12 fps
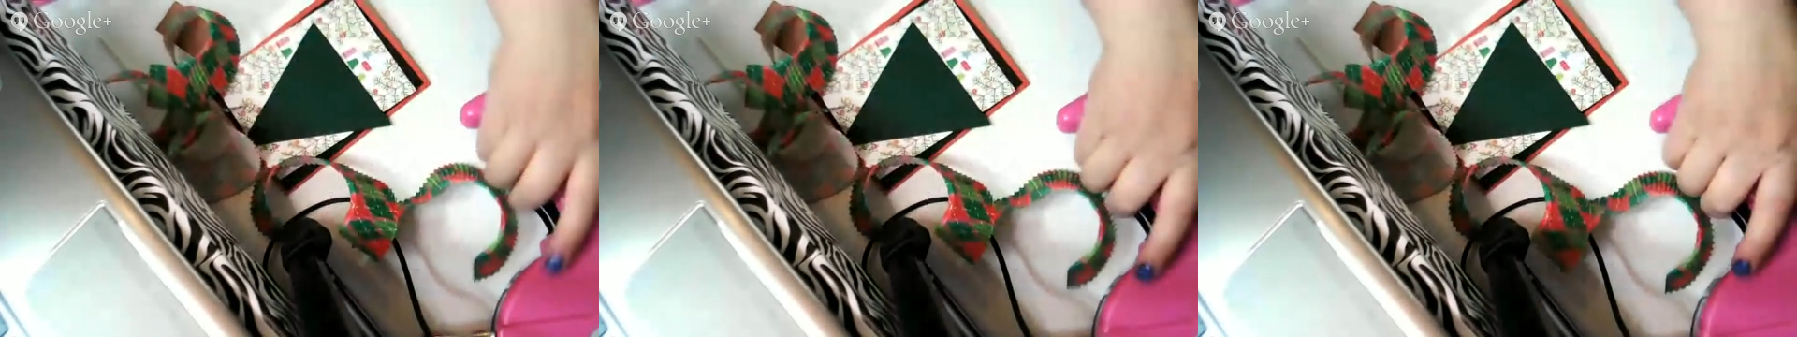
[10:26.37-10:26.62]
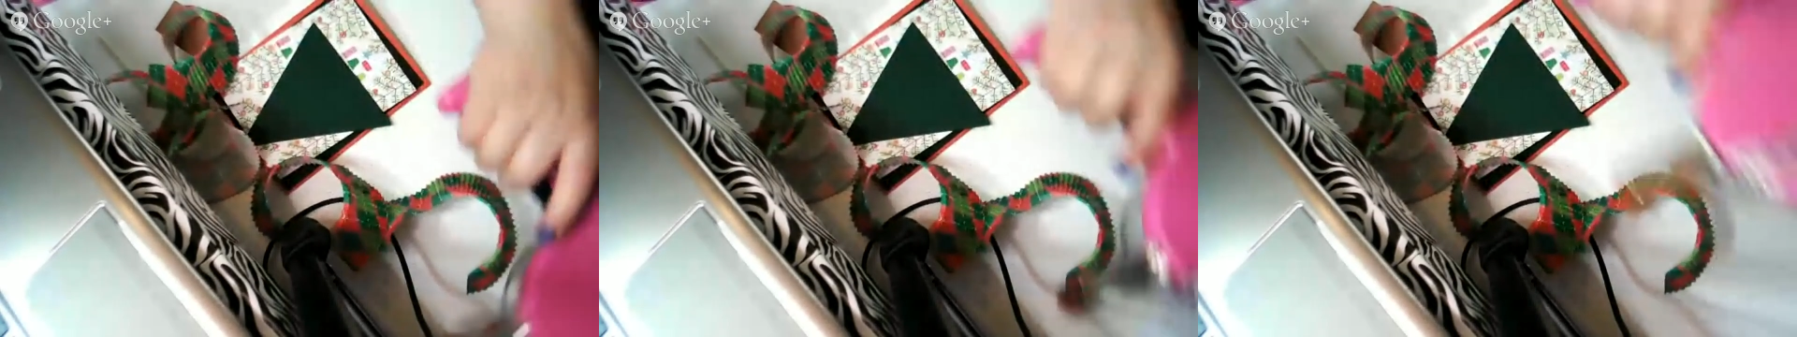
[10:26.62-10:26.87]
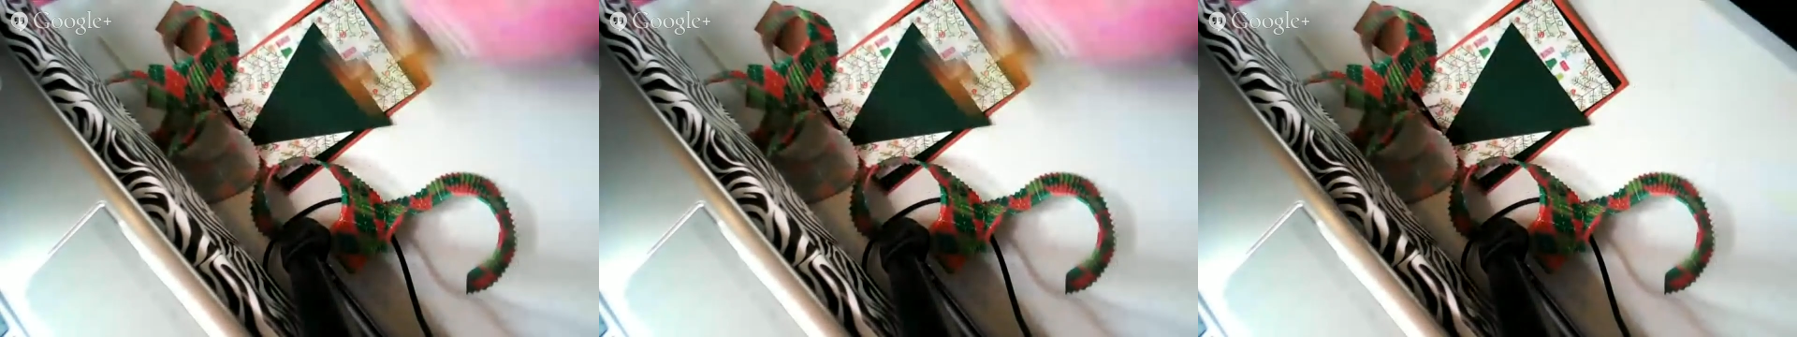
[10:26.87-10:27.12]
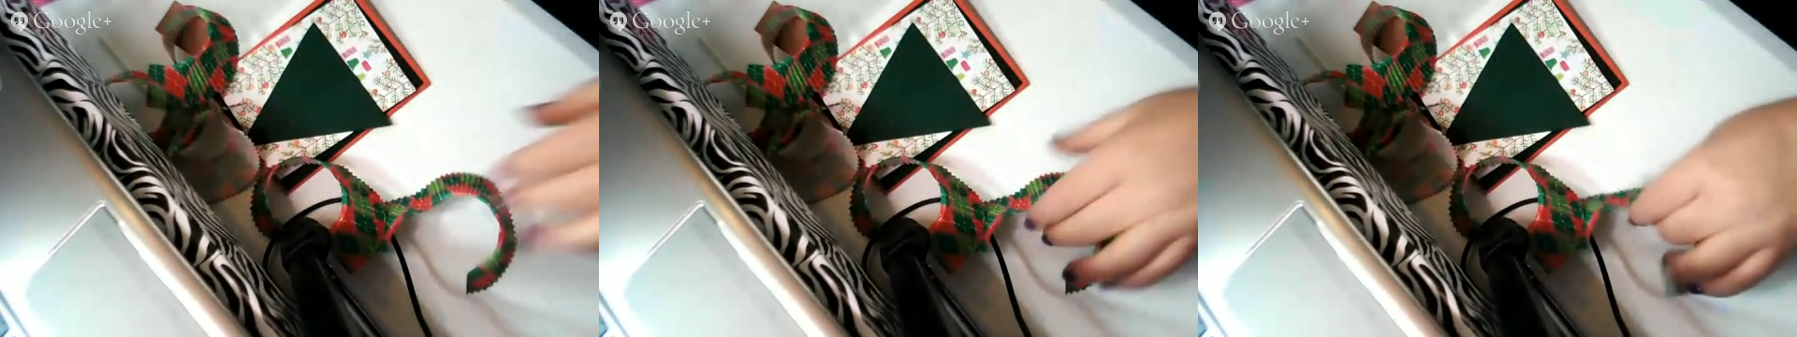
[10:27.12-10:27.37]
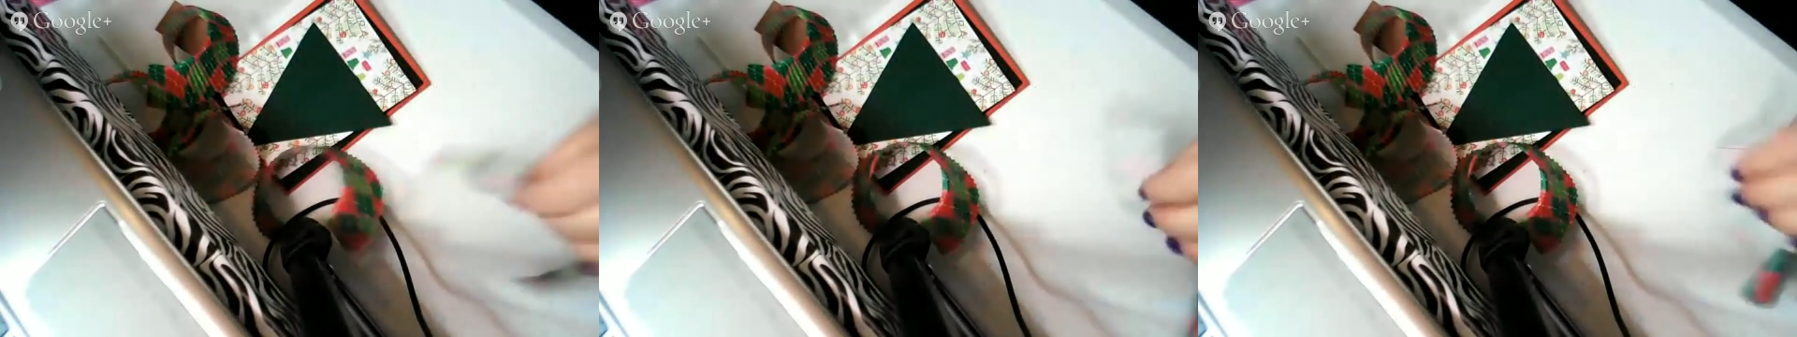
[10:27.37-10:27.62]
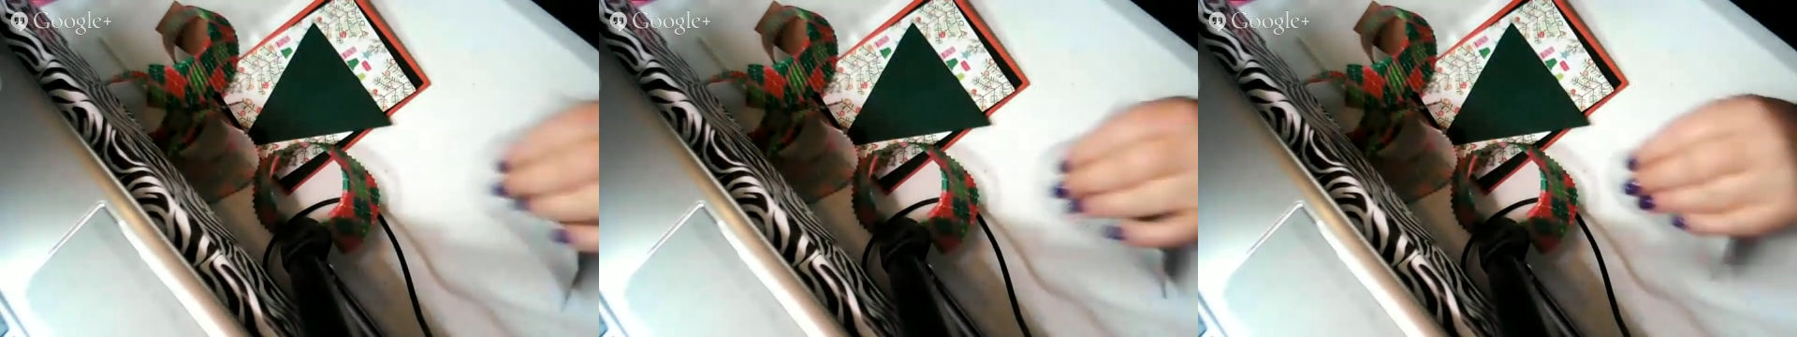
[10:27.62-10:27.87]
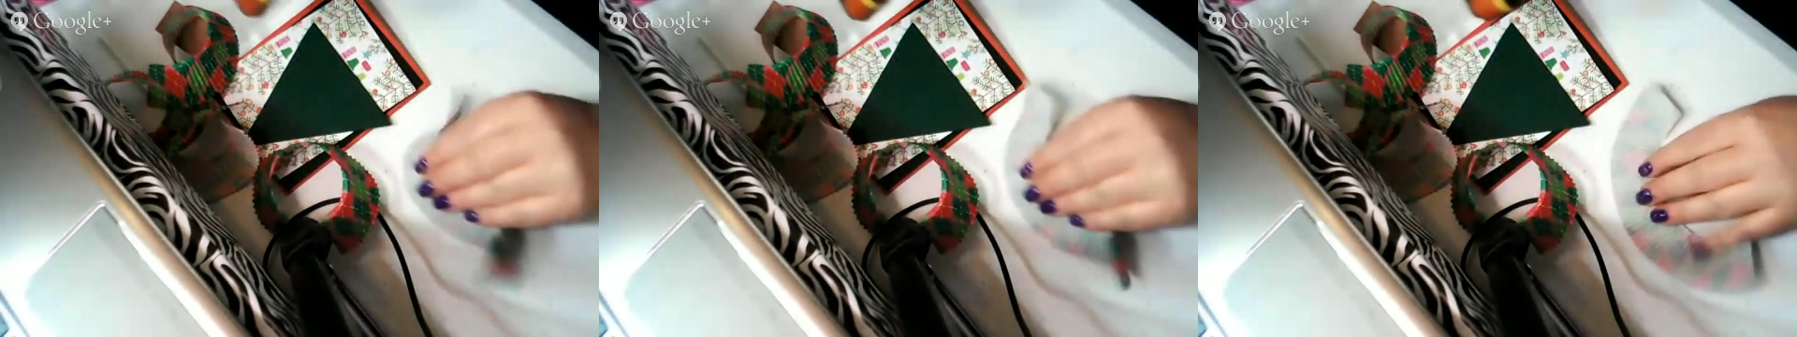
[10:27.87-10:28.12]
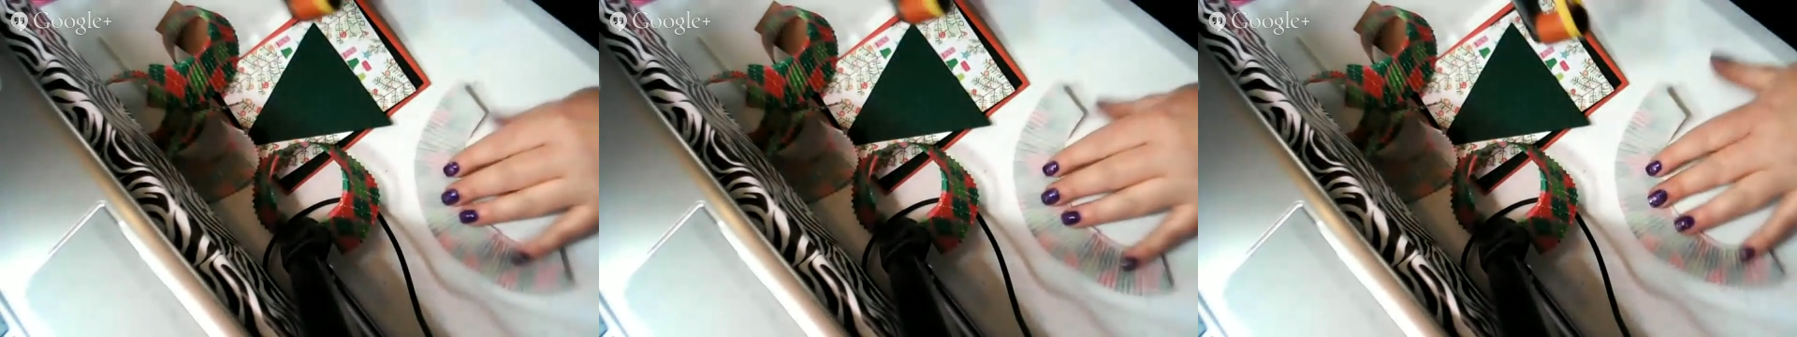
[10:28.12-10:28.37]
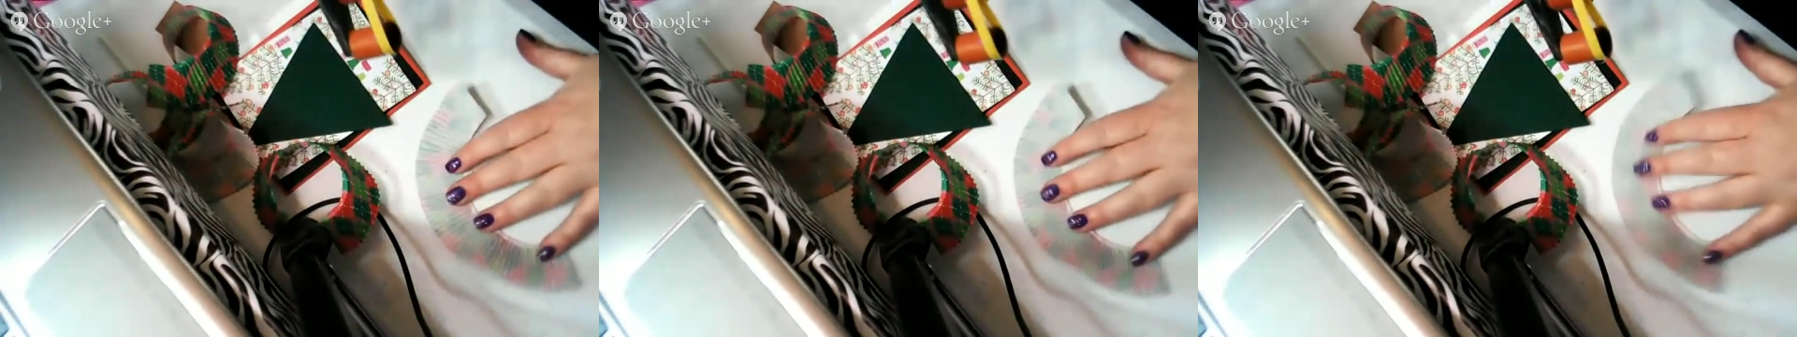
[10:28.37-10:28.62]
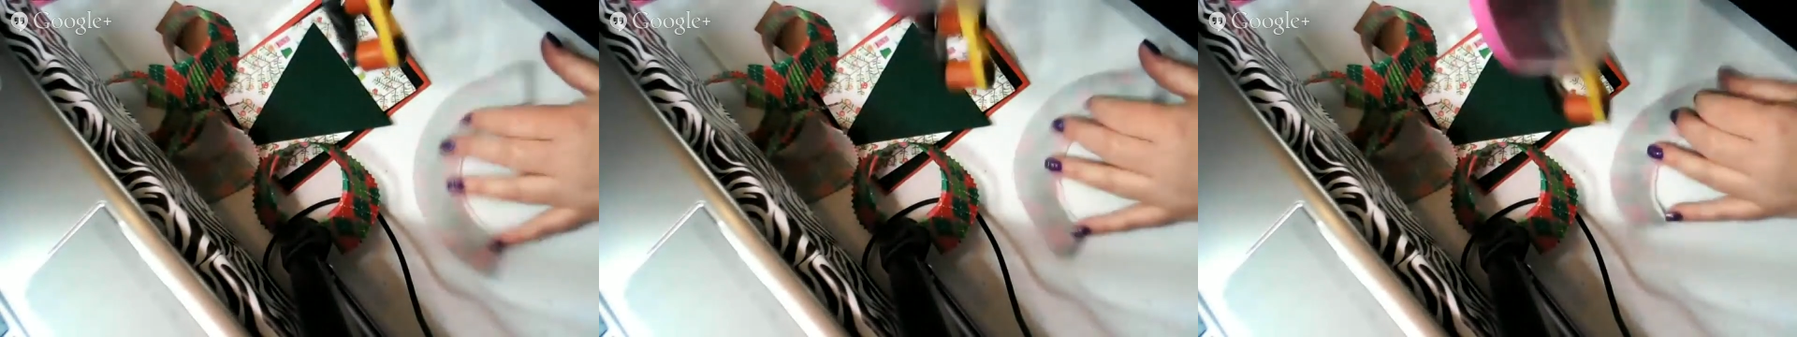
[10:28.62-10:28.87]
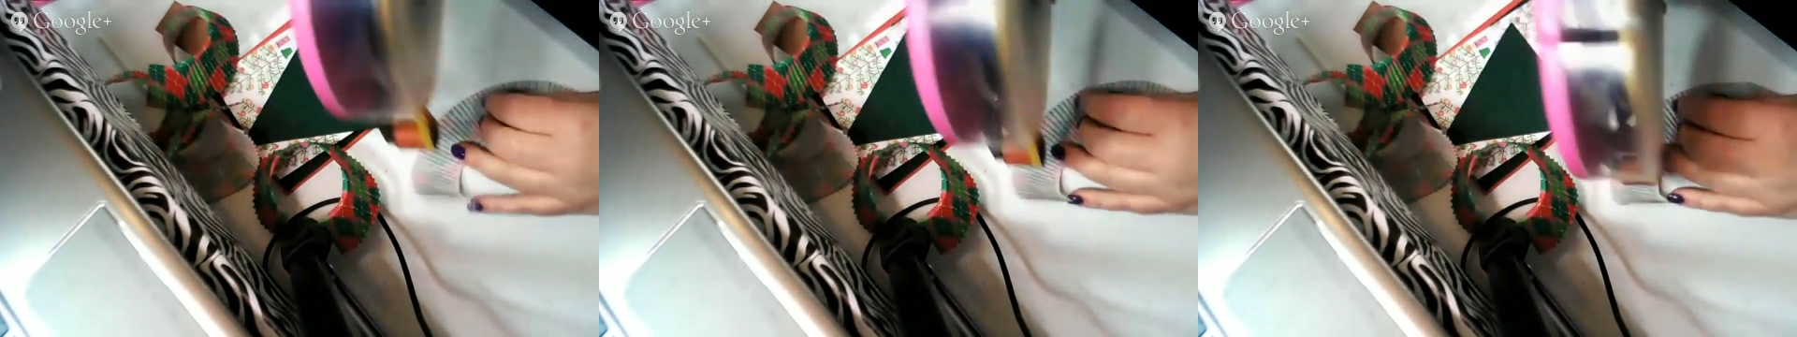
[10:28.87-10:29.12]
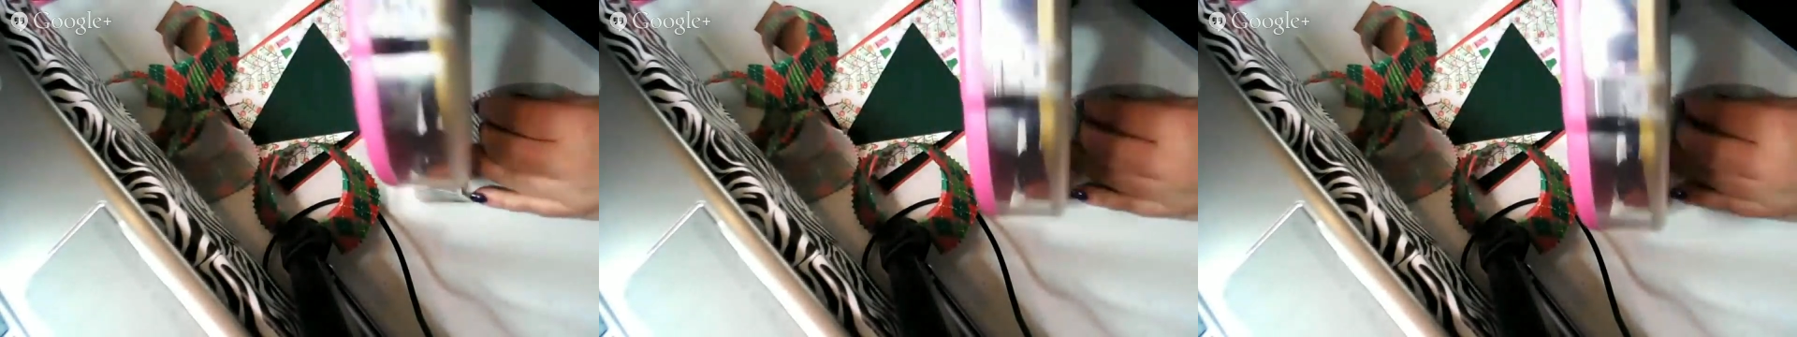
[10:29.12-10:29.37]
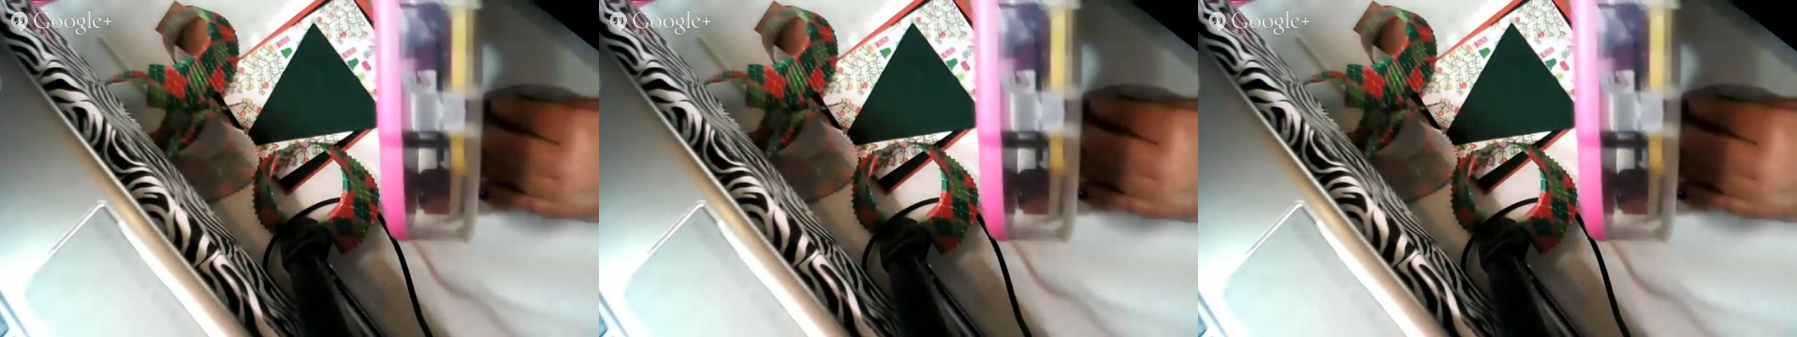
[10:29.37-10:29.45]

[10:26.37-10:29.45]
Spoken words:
[unreadable: no face in view]